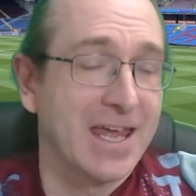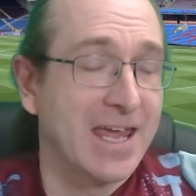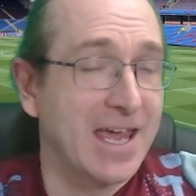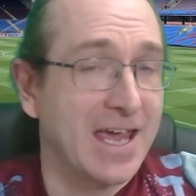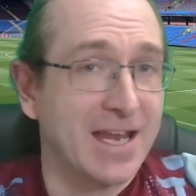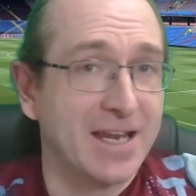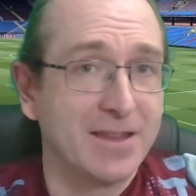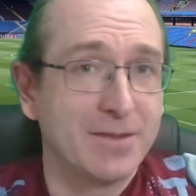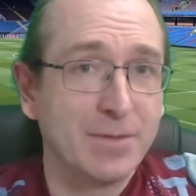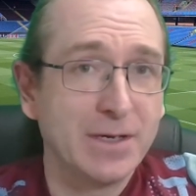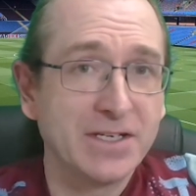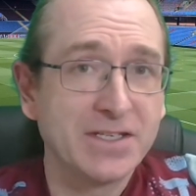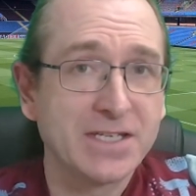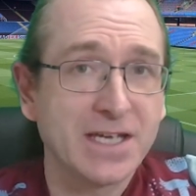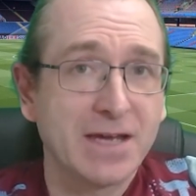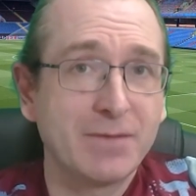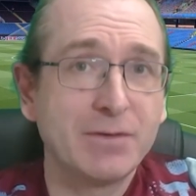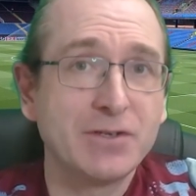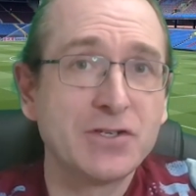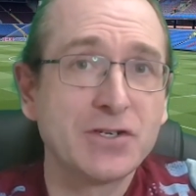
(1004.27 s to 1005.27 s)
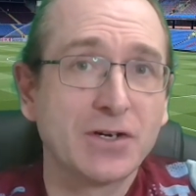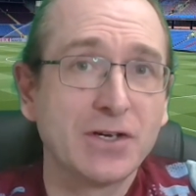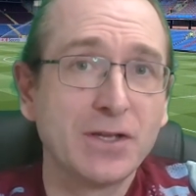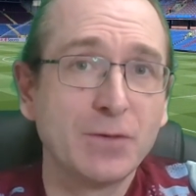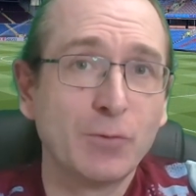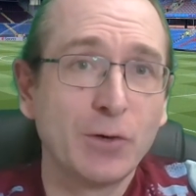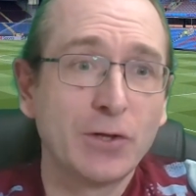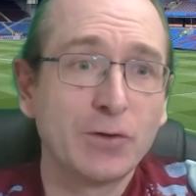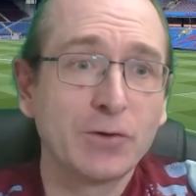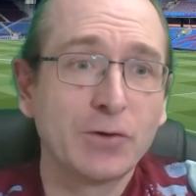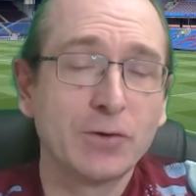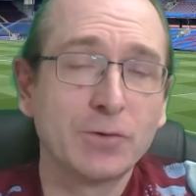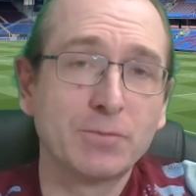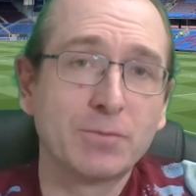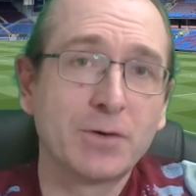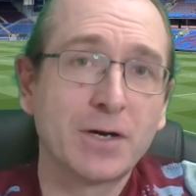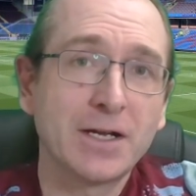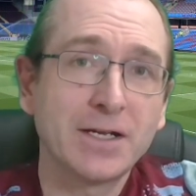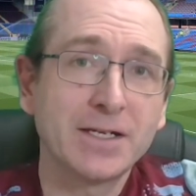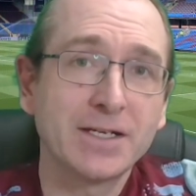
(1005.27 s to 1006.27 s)
And in the meantime, enjoy the World Cup
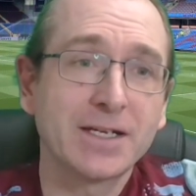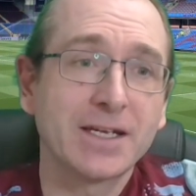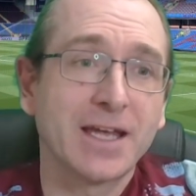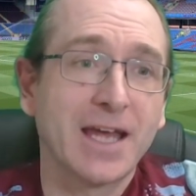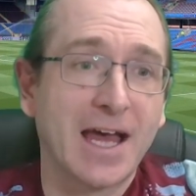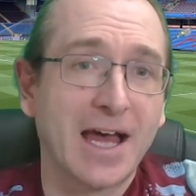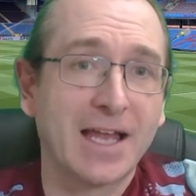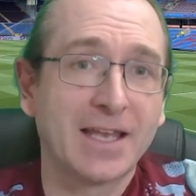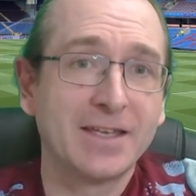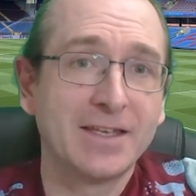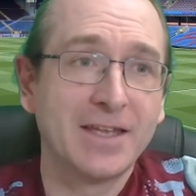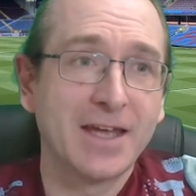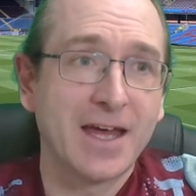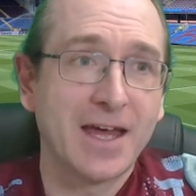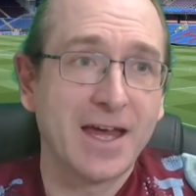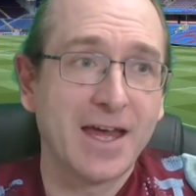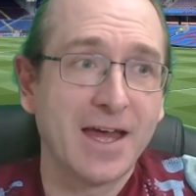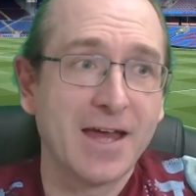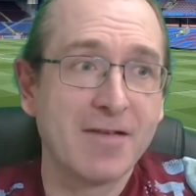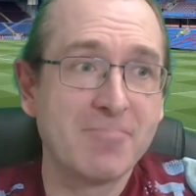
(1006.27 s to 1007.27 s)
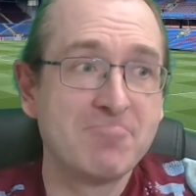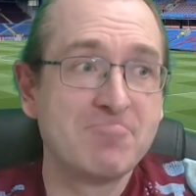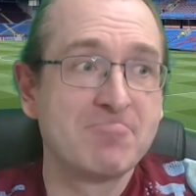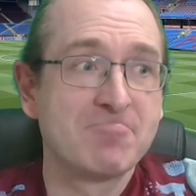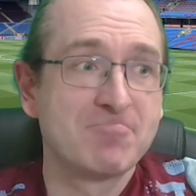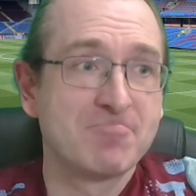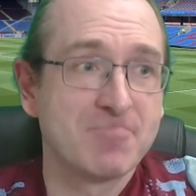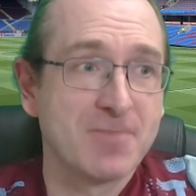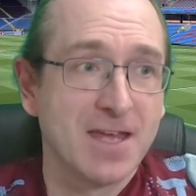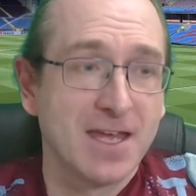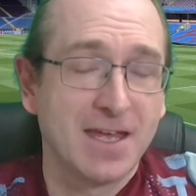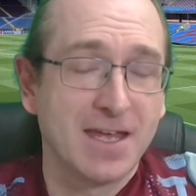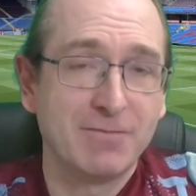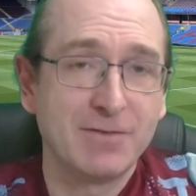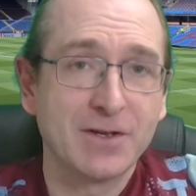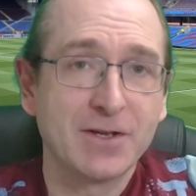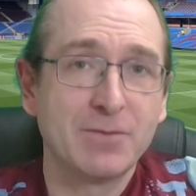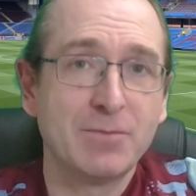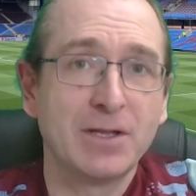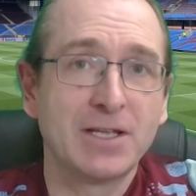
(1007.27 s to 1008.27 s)
break. And if
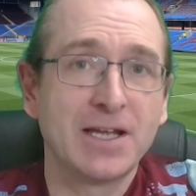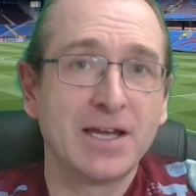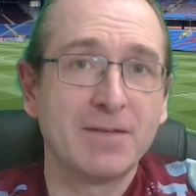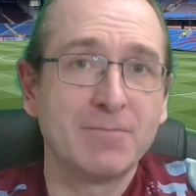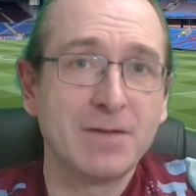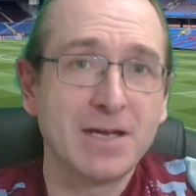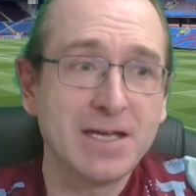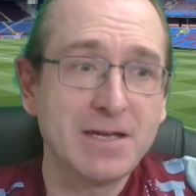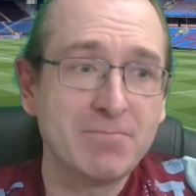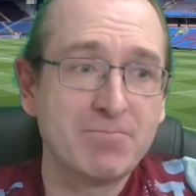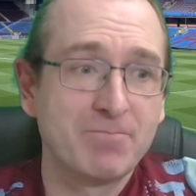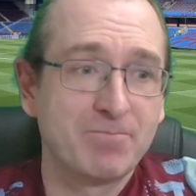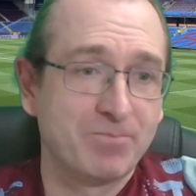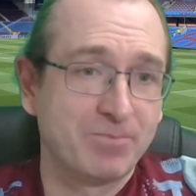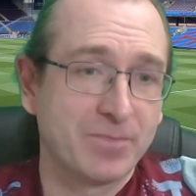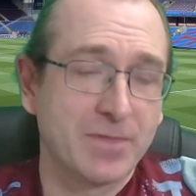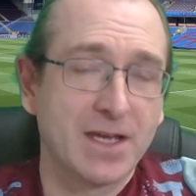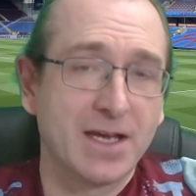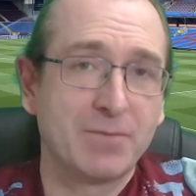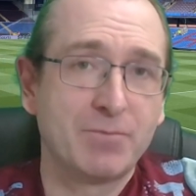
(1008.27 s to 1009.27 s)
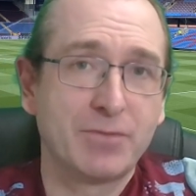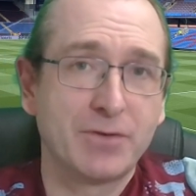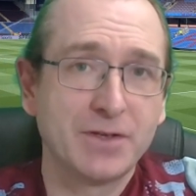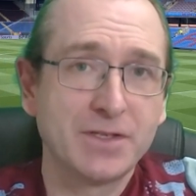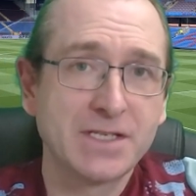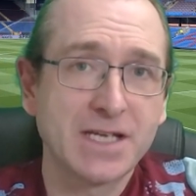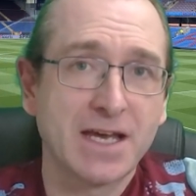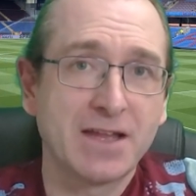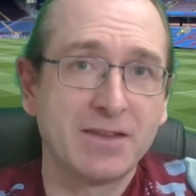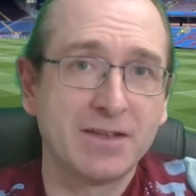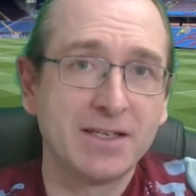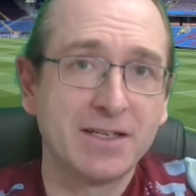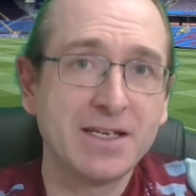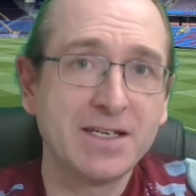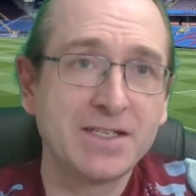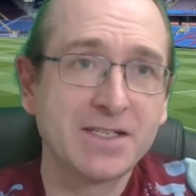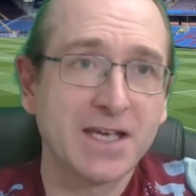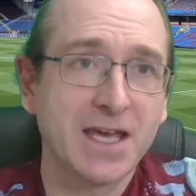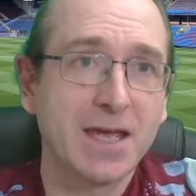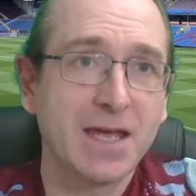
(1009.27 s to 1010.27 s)
you're going to be like me, I'd print out the
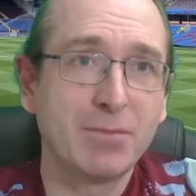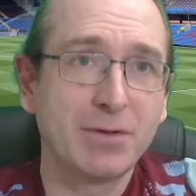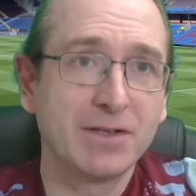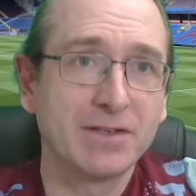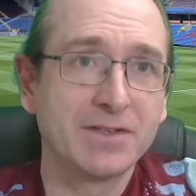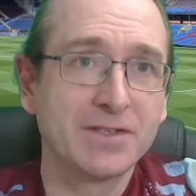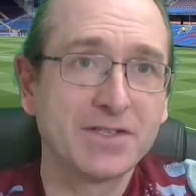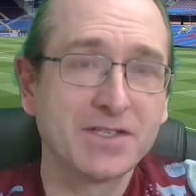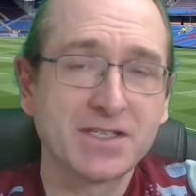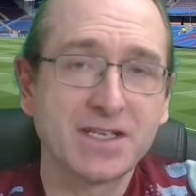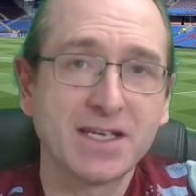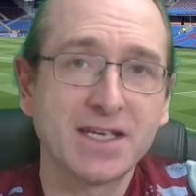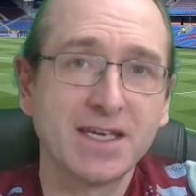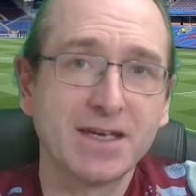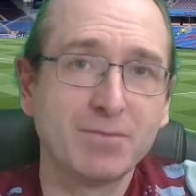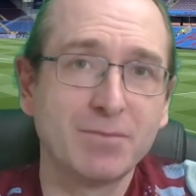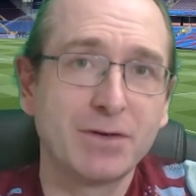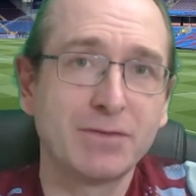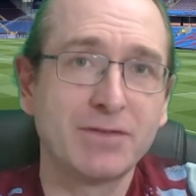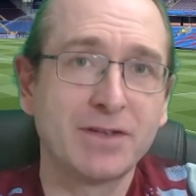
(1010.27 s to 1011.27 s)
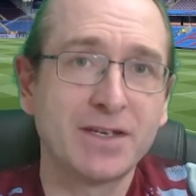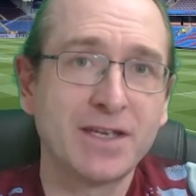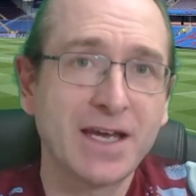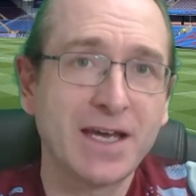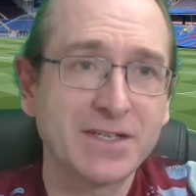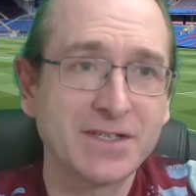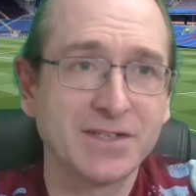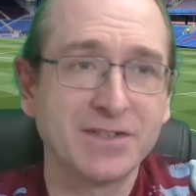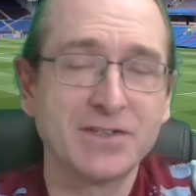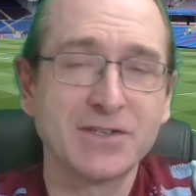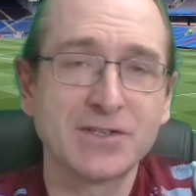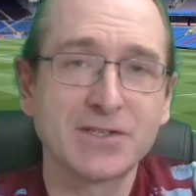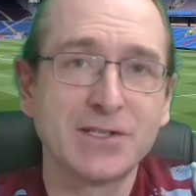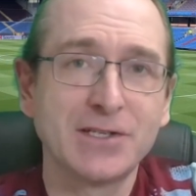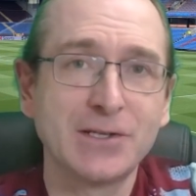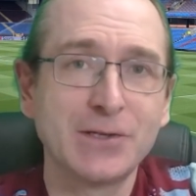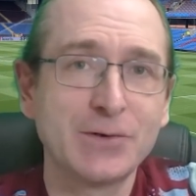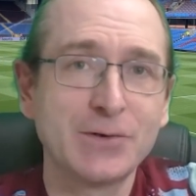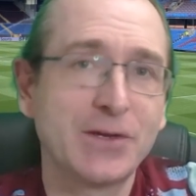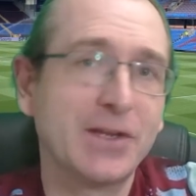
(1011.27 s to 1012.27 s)
league table and stick it above the desk and just
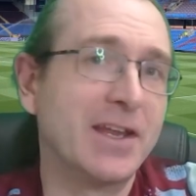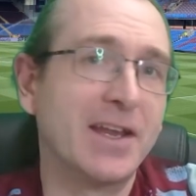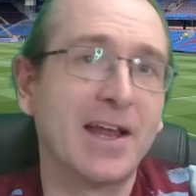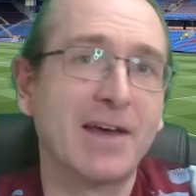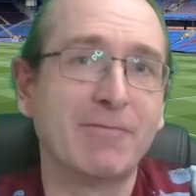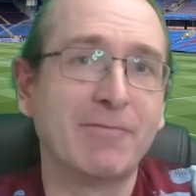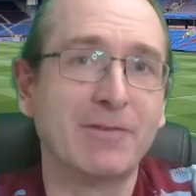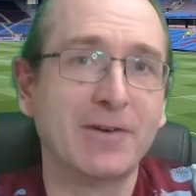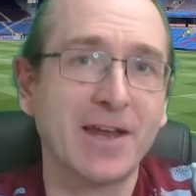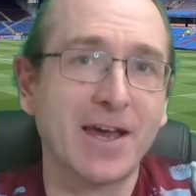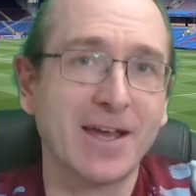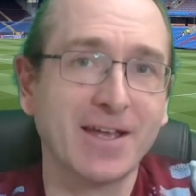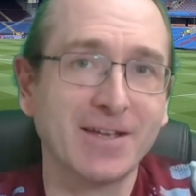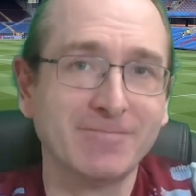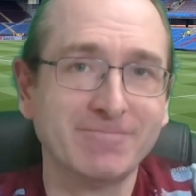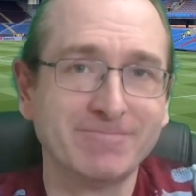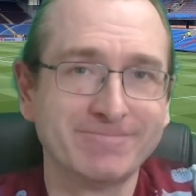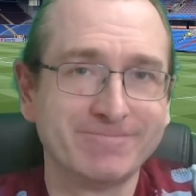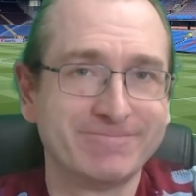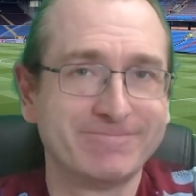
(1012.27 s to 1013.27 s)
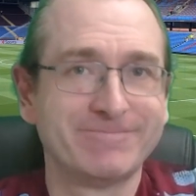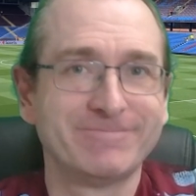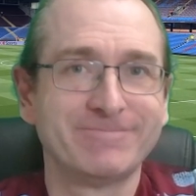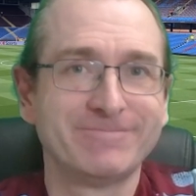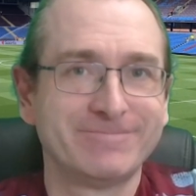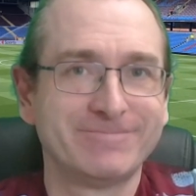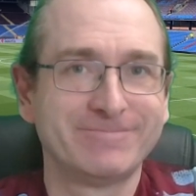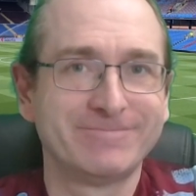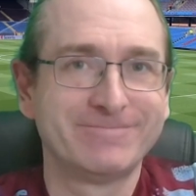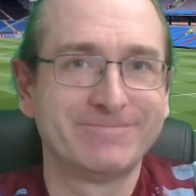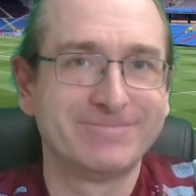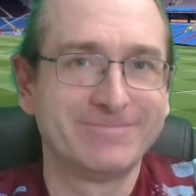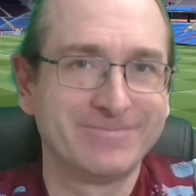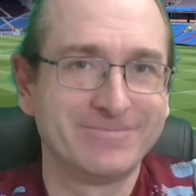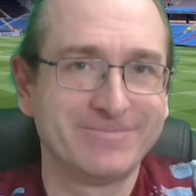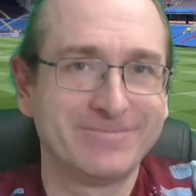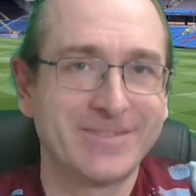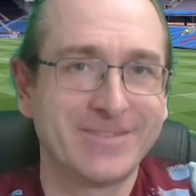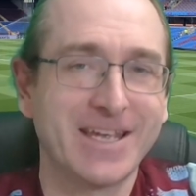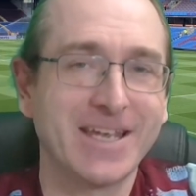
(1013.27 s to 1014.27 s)
look at it every day.
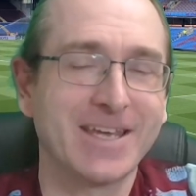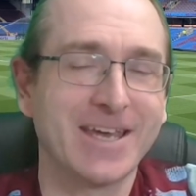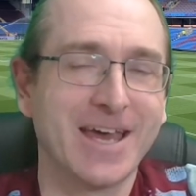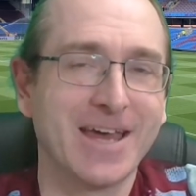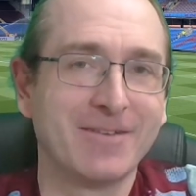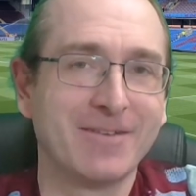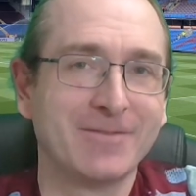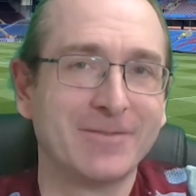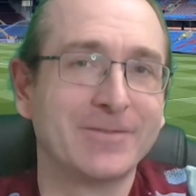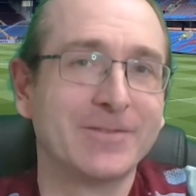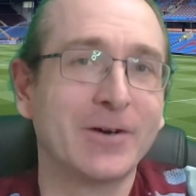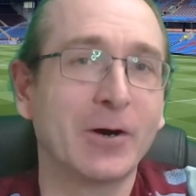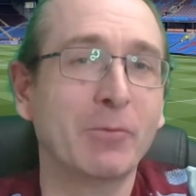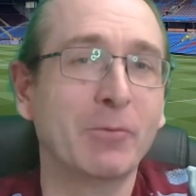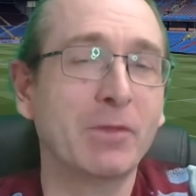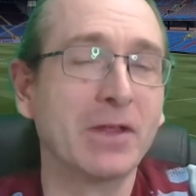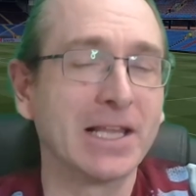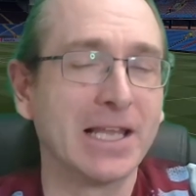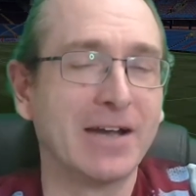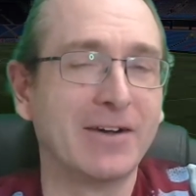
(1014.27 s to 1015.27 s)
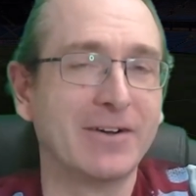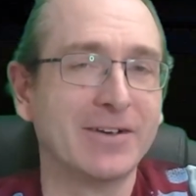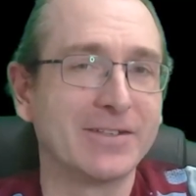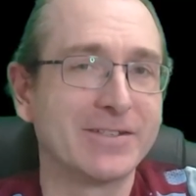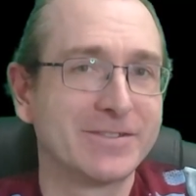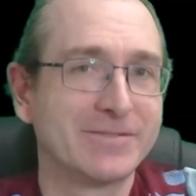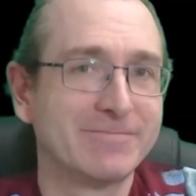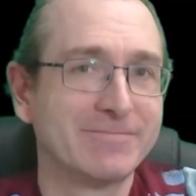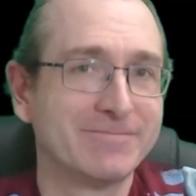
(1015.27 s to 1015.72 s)
Take care. Up the Clarence.